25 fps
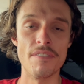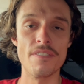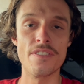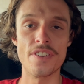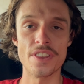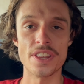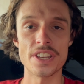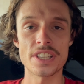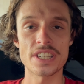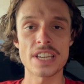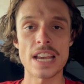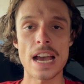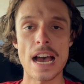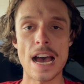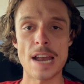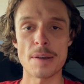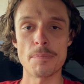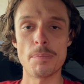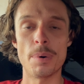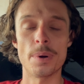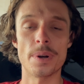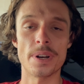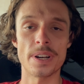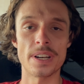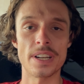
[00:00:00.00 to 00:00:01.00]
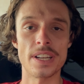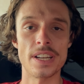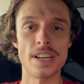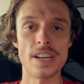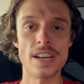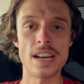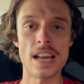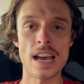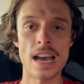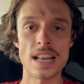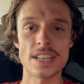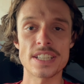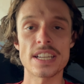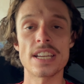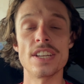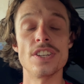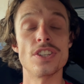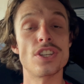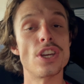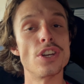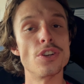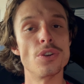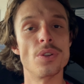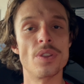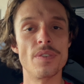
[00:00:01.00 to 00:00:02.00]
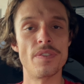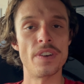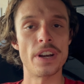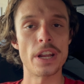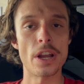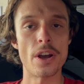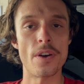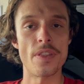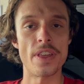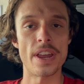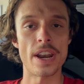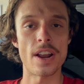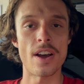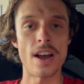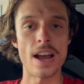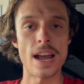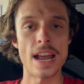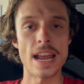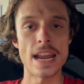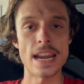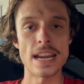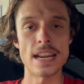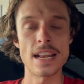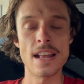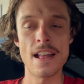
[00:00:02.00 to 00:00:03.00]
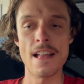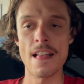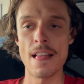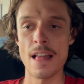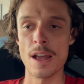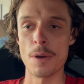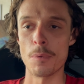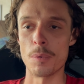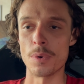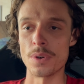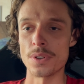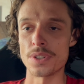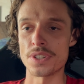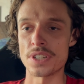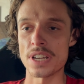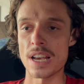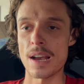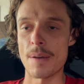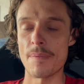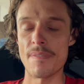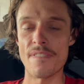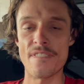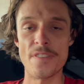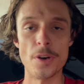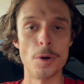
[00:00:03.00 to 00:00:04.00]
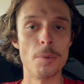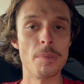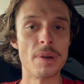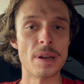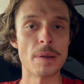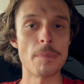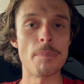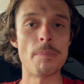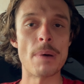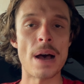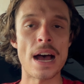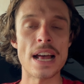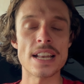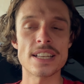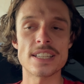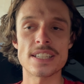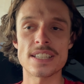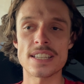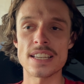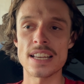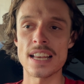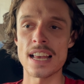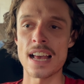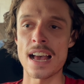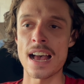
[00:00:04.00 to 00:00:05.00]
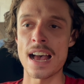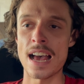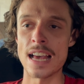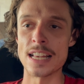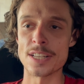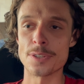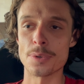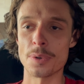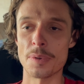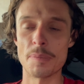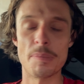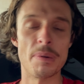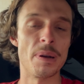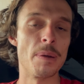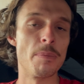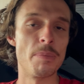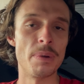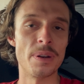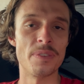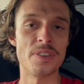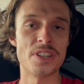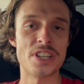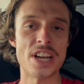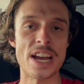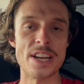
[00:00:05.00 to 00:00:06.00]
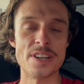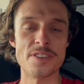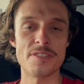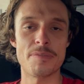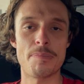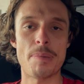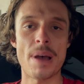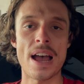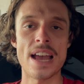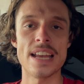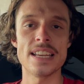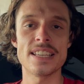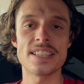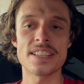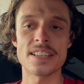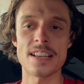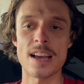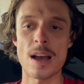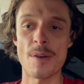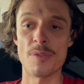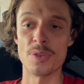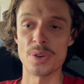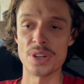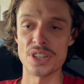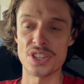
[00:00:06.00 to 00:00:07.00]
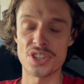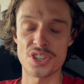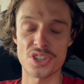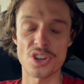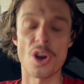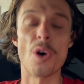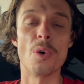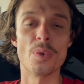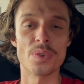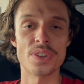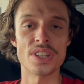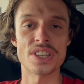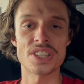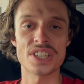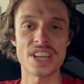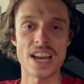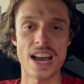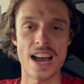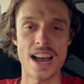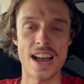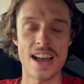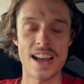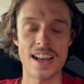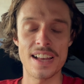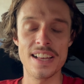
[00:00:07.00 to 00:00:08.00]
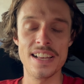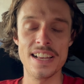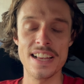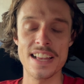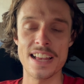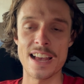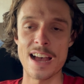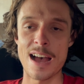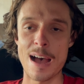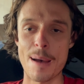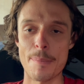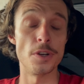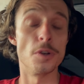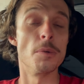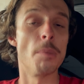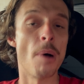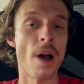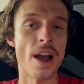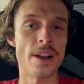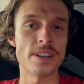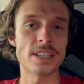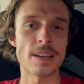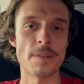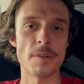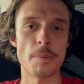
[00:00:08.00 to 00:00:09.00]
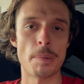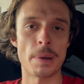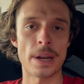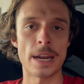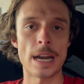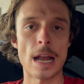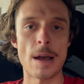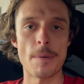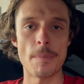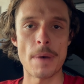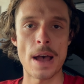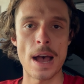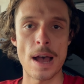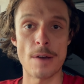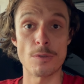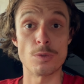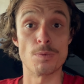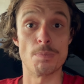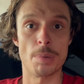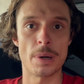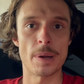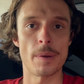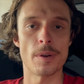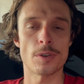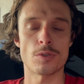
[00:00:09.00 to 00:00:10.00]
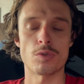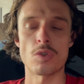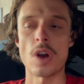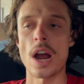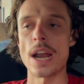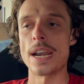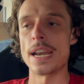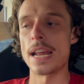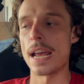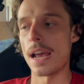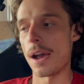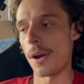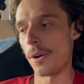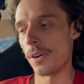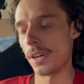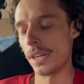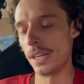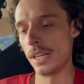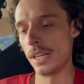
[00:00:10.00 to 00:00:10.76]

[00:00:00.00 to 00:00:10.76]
for this car to put it in to continue the video that I was filming, but it's sort of been a bit of a change of pace. I've already sold this car. New buyer's coming to pick it up pretty much right now.